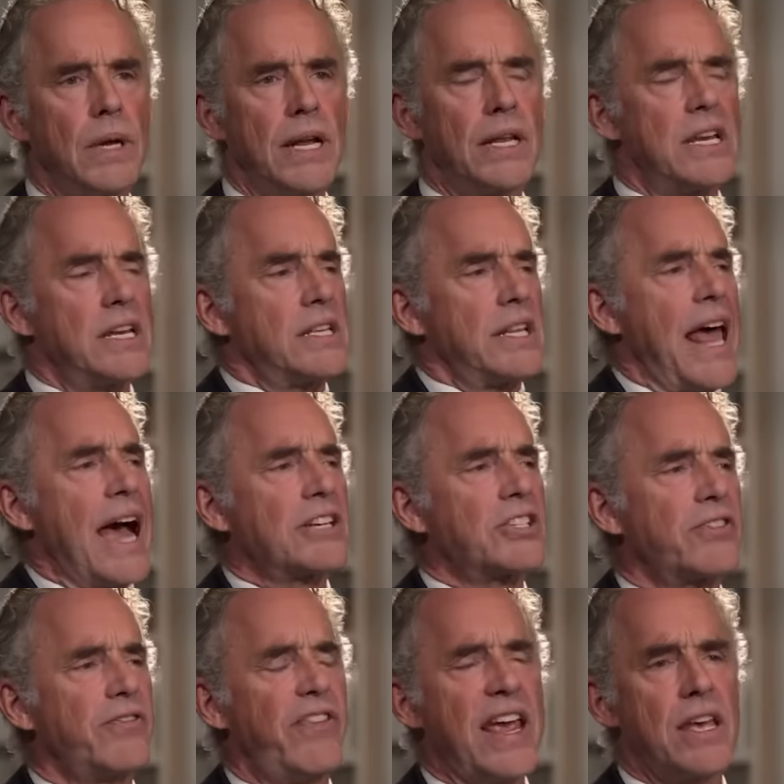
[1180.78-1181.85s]
It
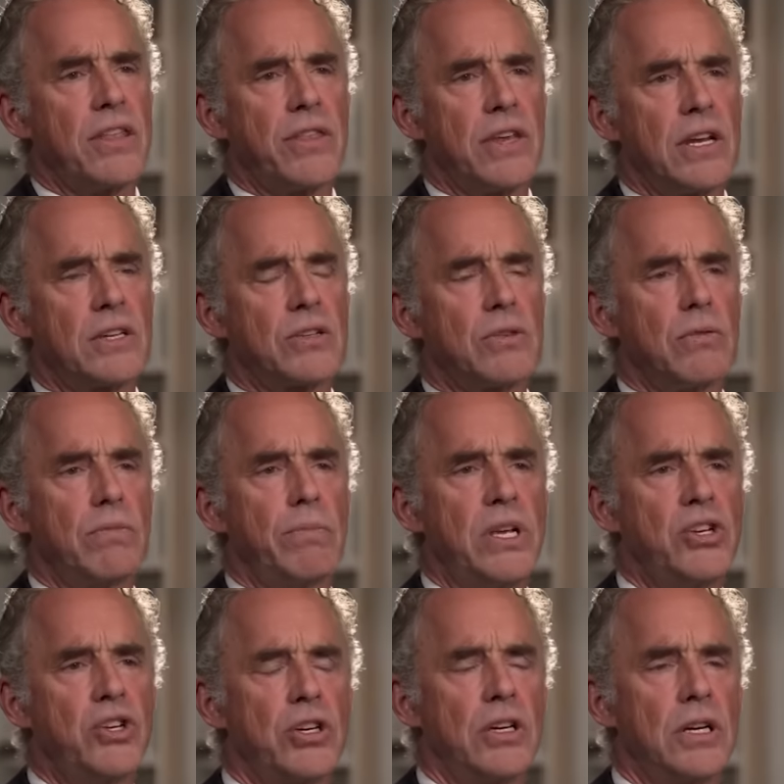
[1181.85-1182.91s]
lacks faith in its own
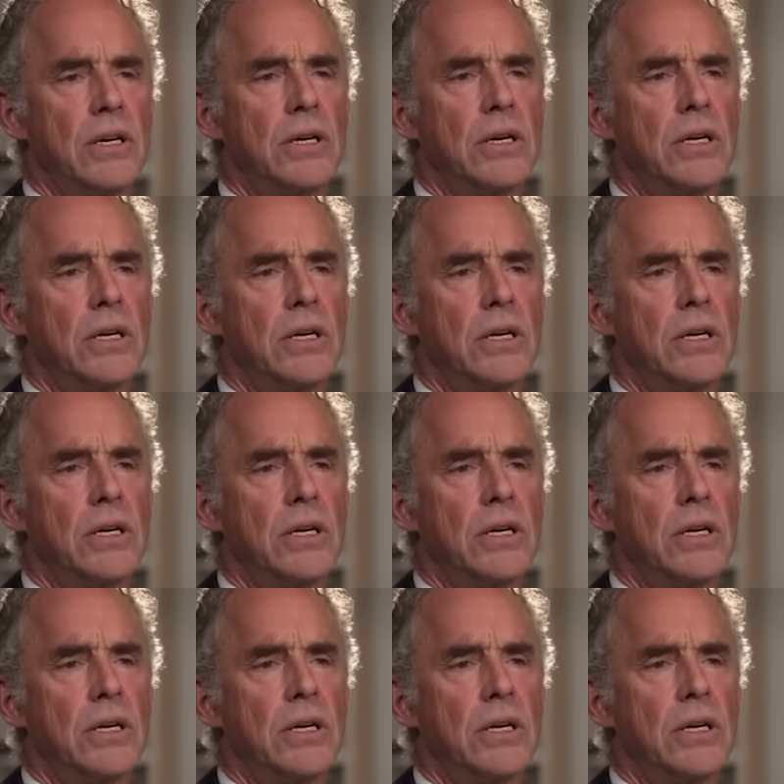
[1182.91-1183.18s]
mission.